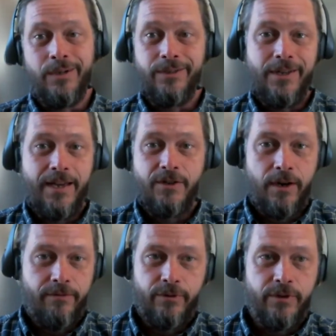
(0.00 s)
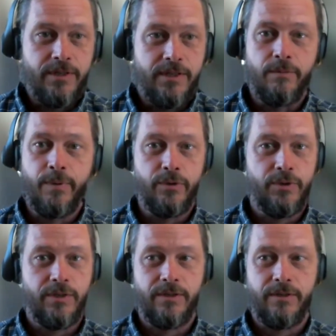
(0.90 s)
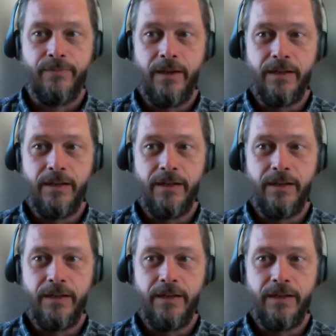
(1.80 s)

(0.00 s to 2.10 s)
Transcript: Well, you can't drive through the steel posts.